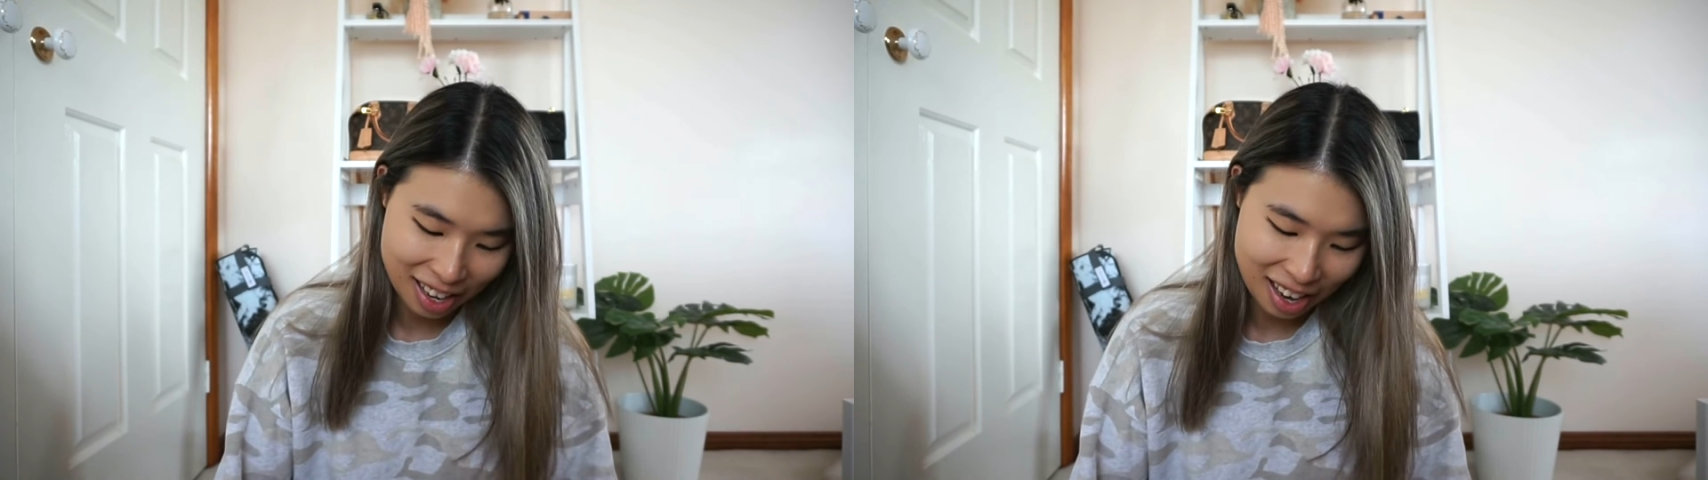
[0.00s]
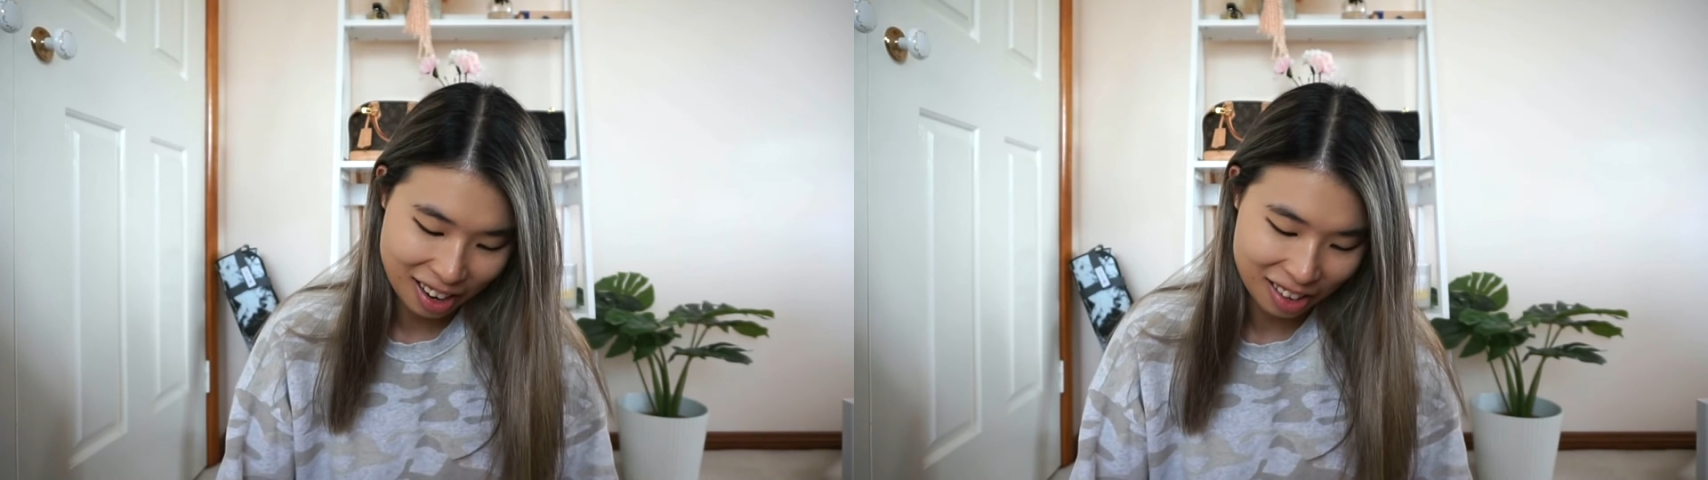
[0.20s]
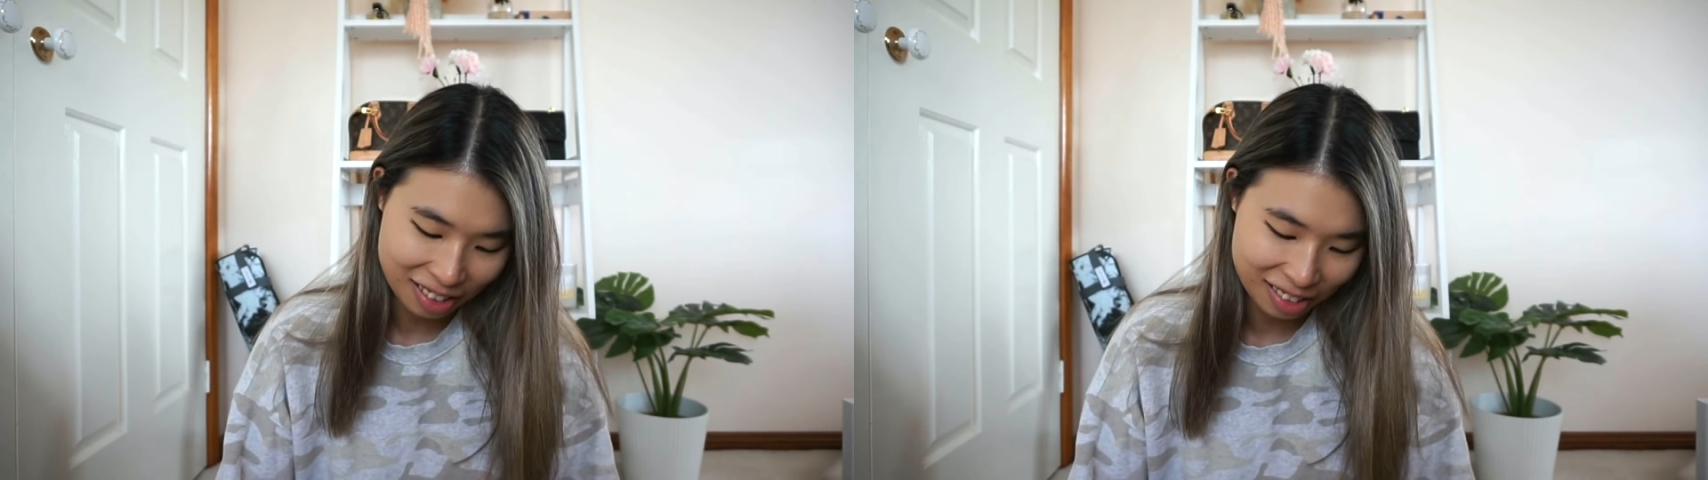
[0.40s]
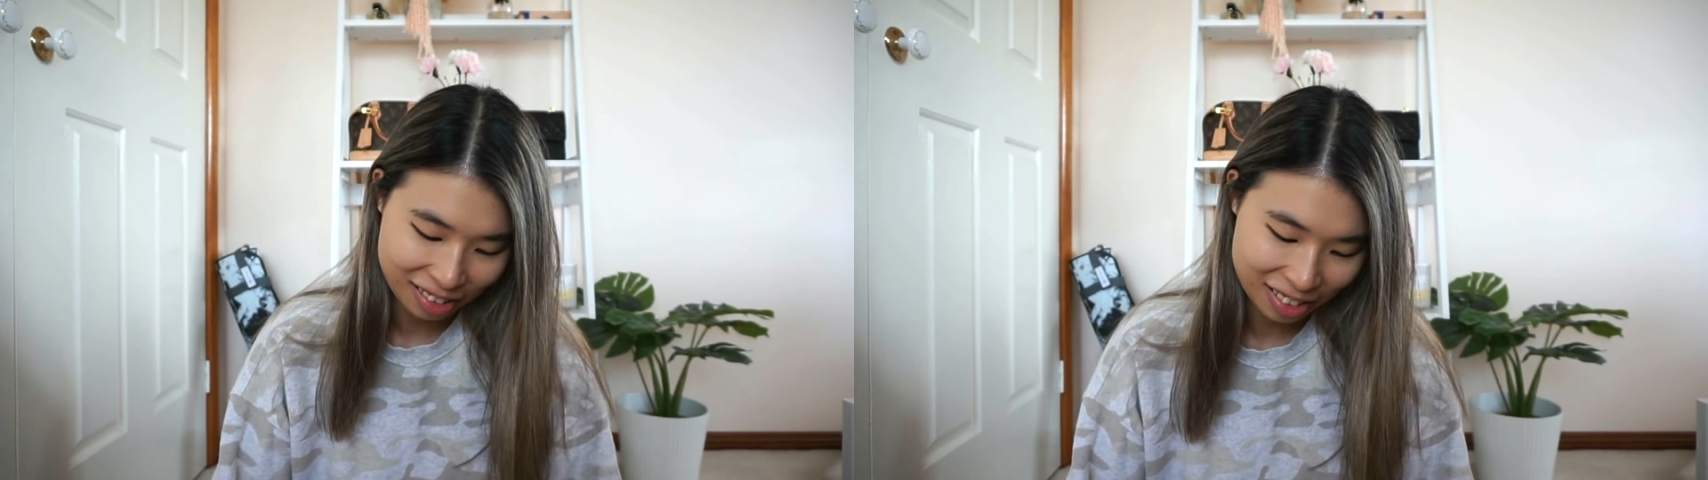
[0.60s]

now